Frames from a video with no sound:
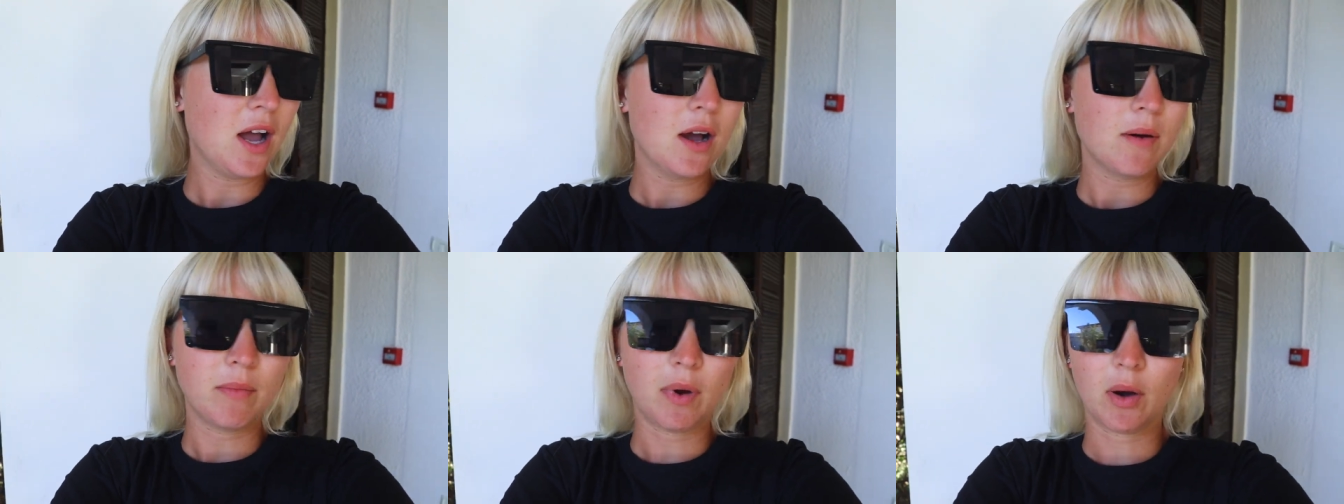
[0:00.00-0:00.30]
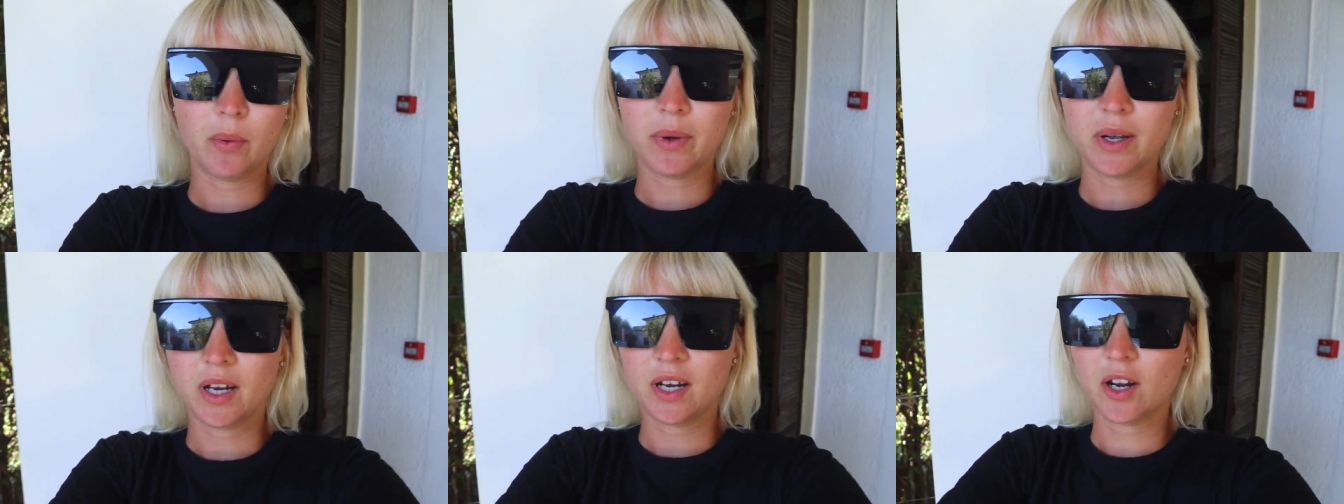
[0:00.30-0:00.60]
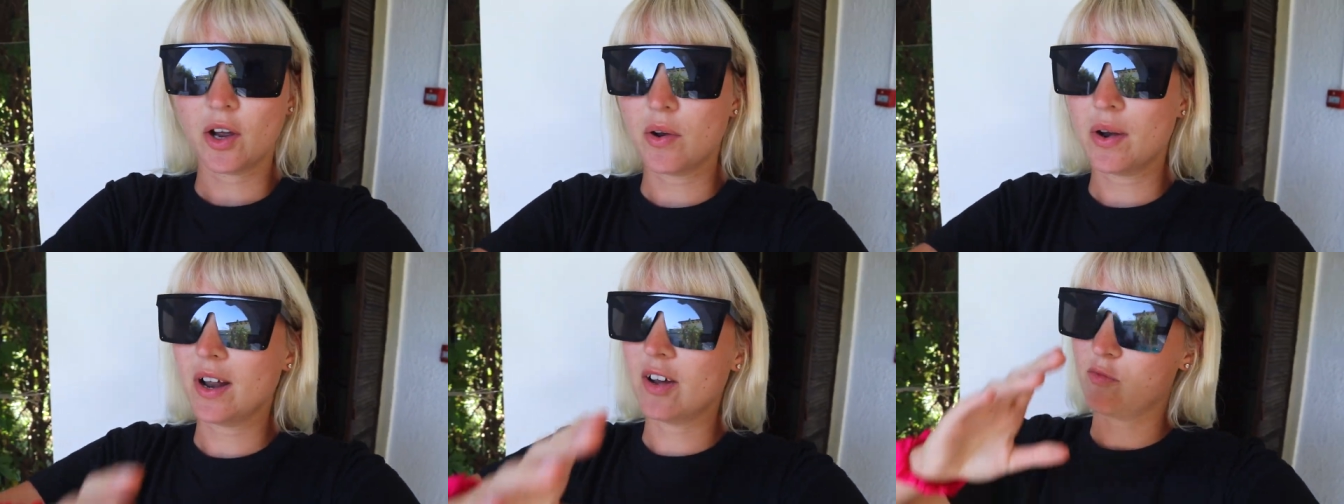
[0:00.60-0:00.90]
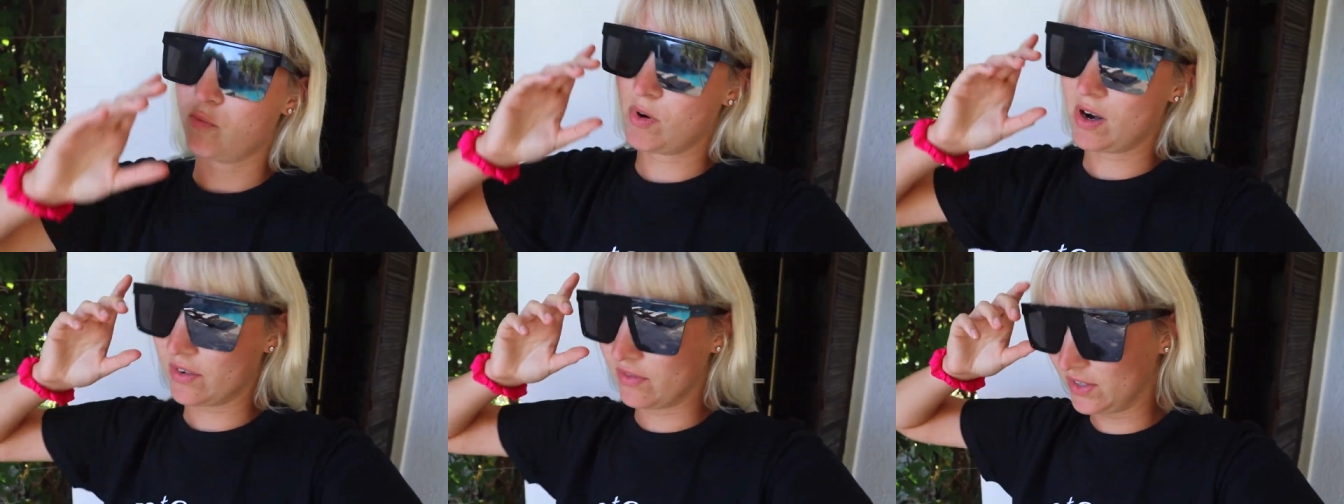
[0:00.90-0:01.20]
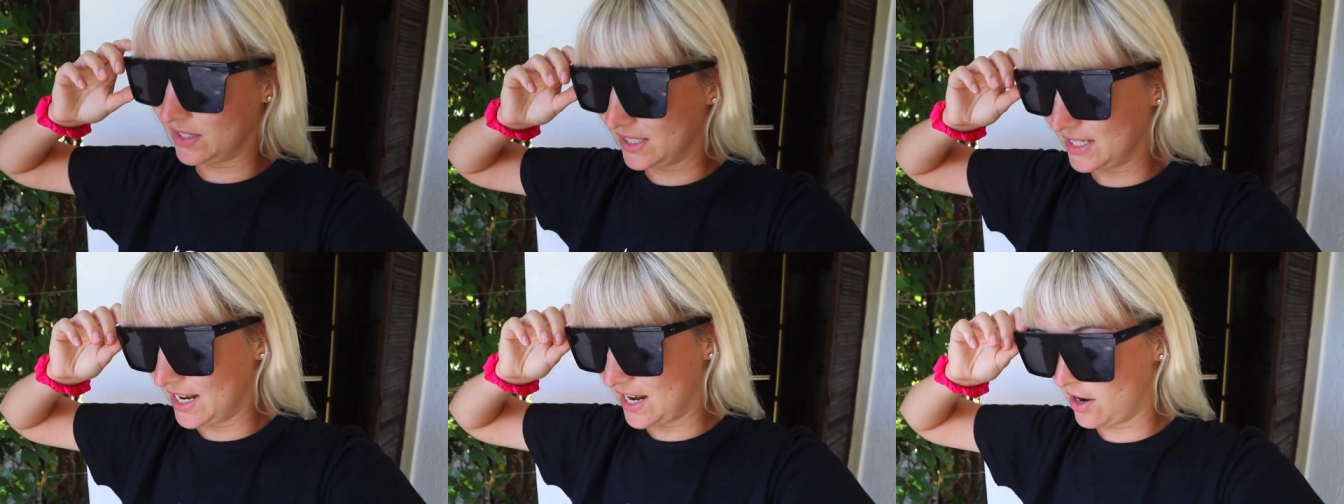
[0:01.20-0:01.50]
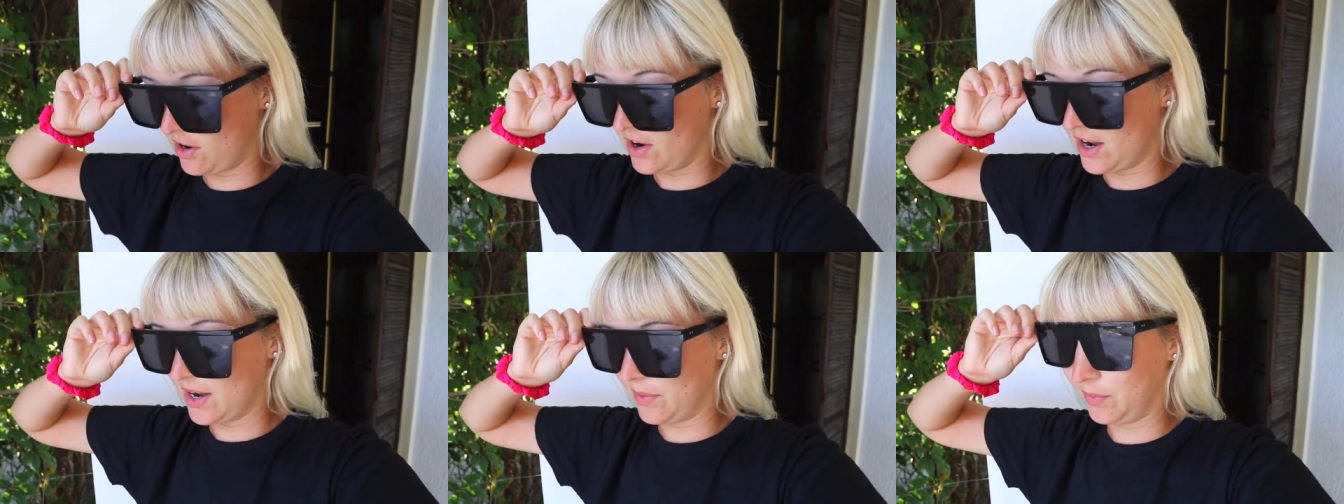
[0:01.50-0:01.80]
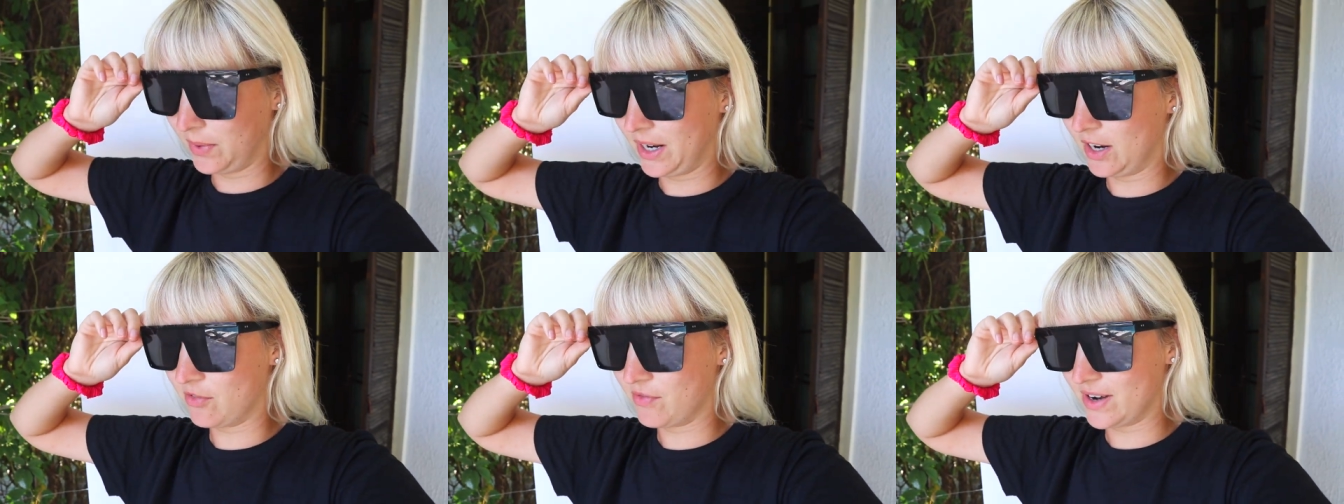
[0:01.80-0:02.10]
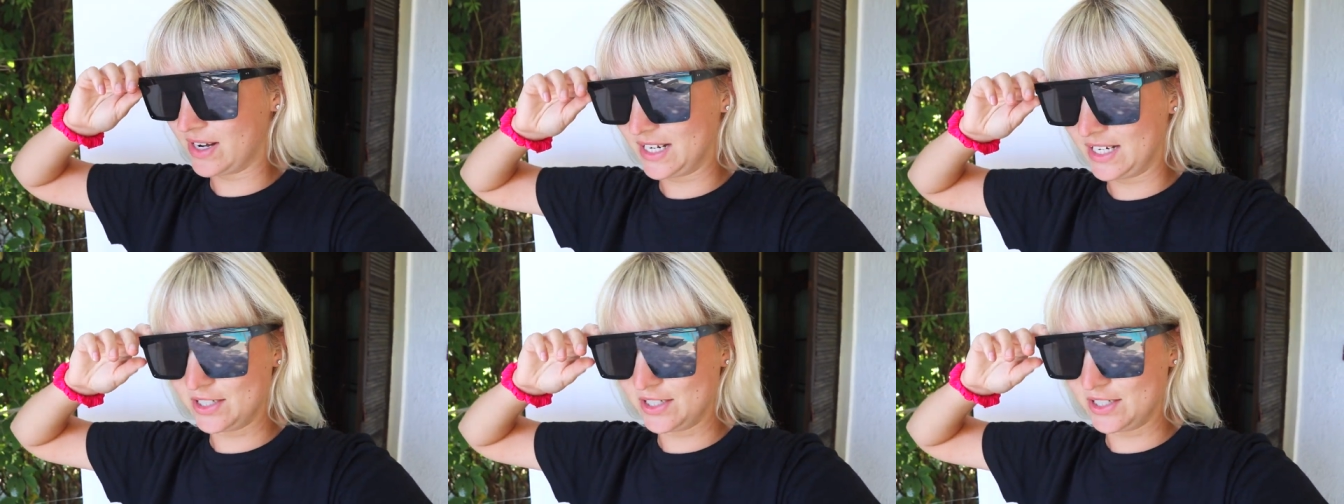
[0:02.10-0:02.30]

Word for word: But we're going to go and have breakfast now, and we are ready